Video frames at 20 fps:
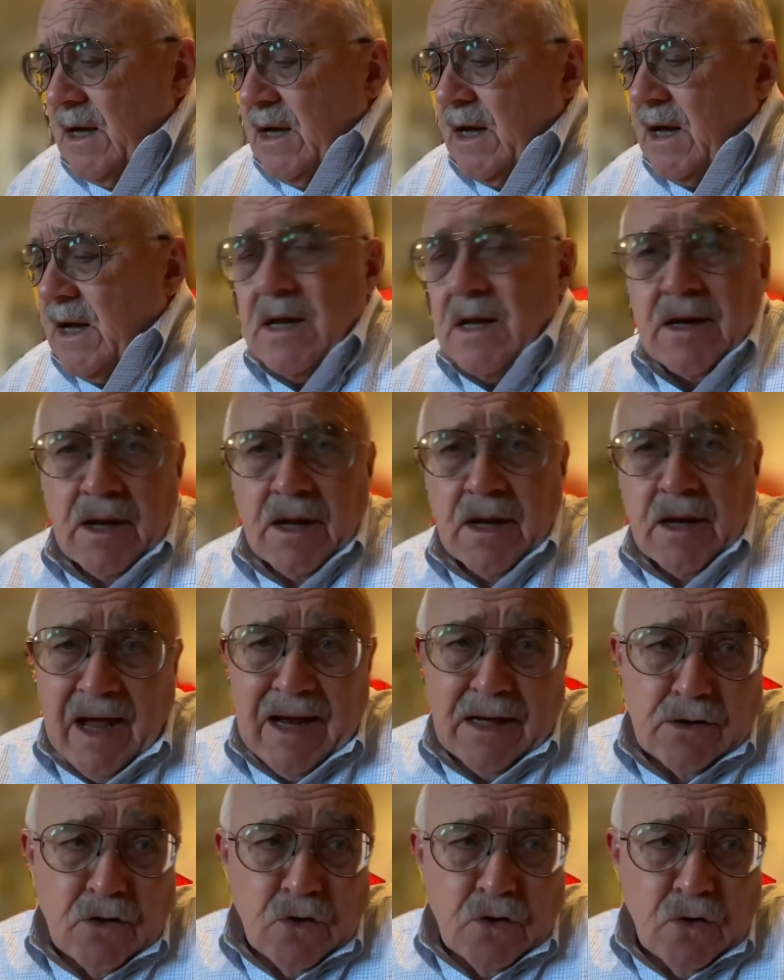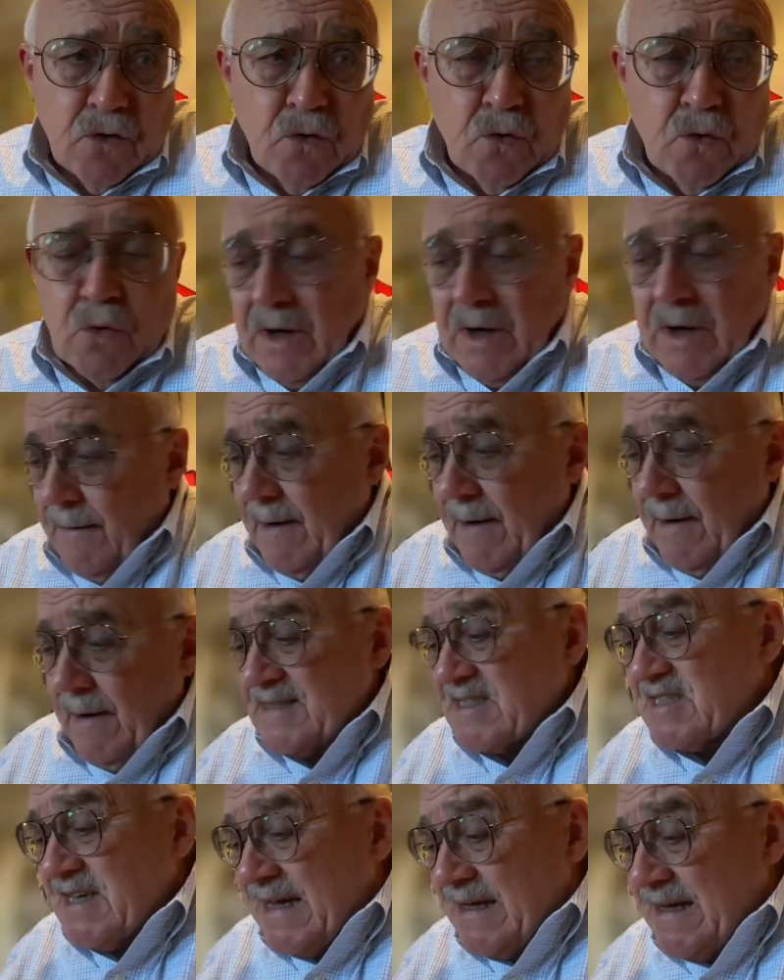hit a new
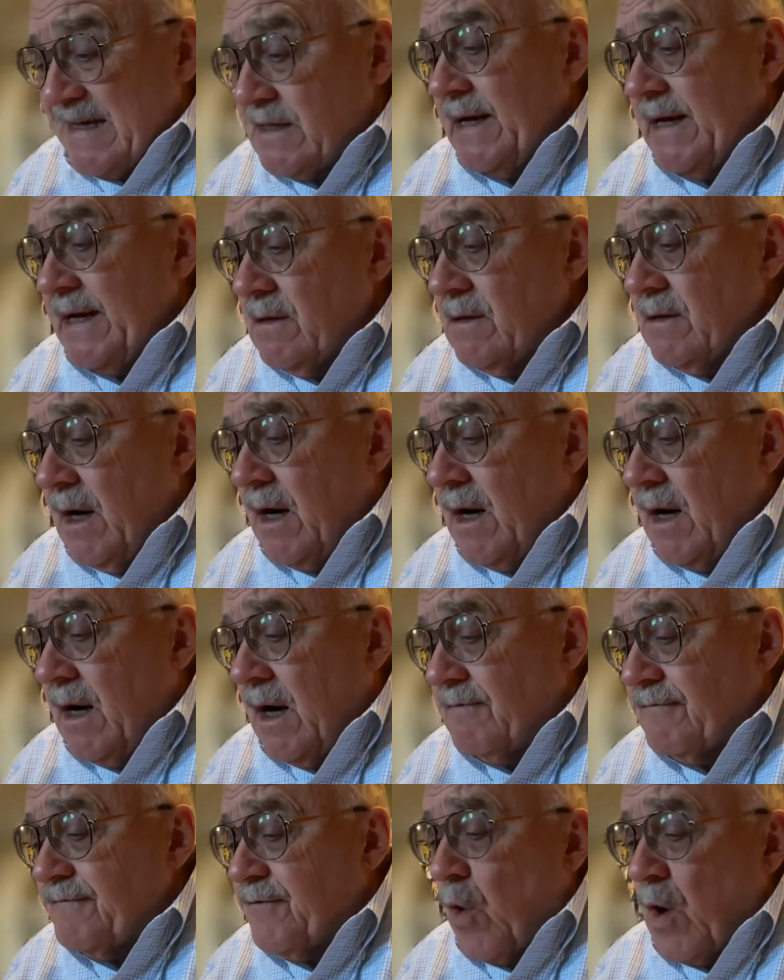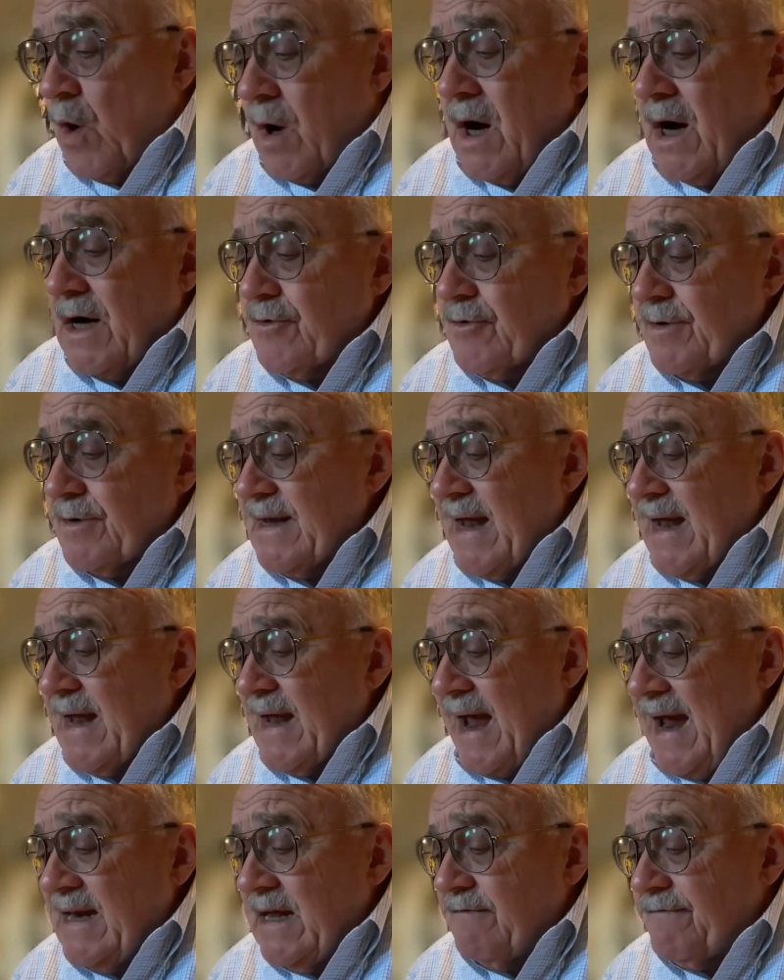ceiling of
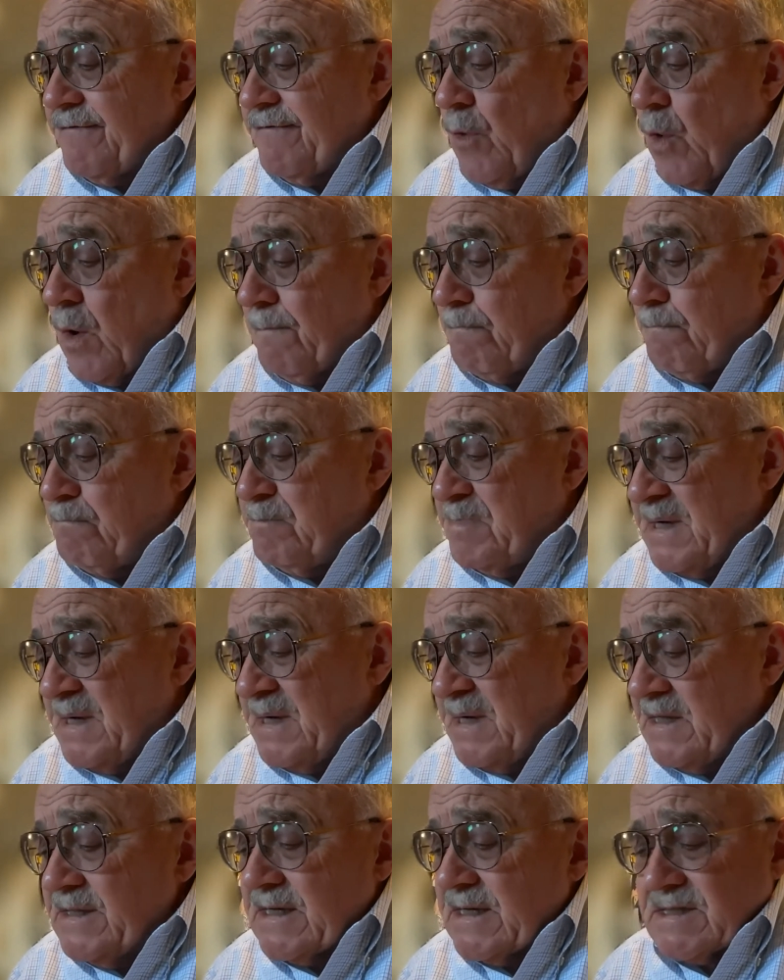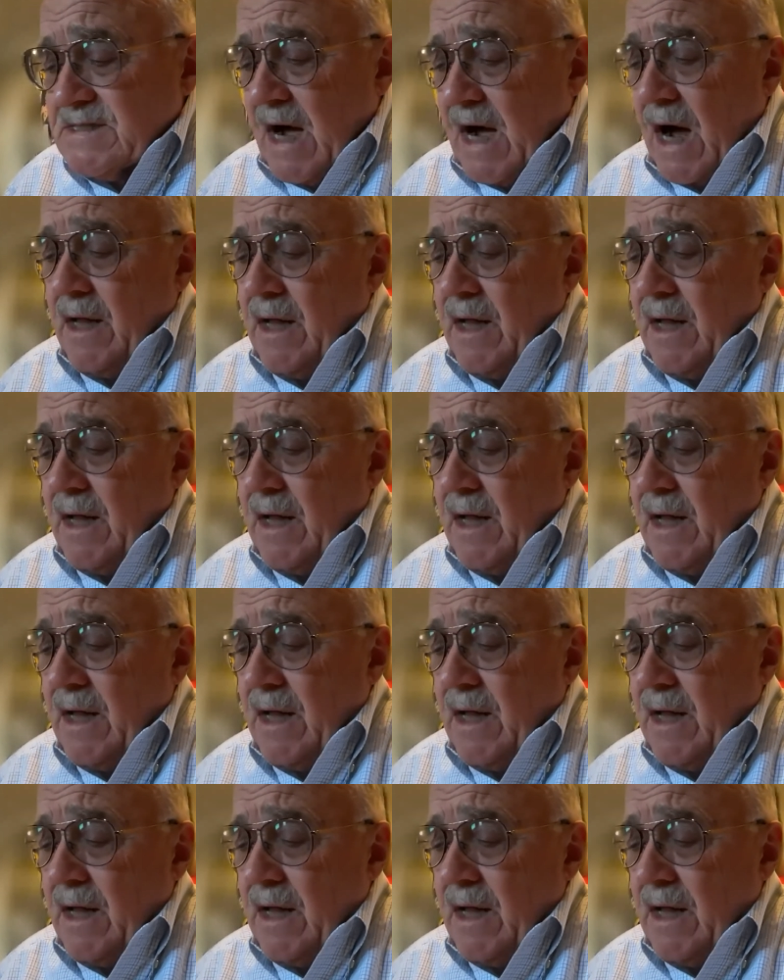$484 billion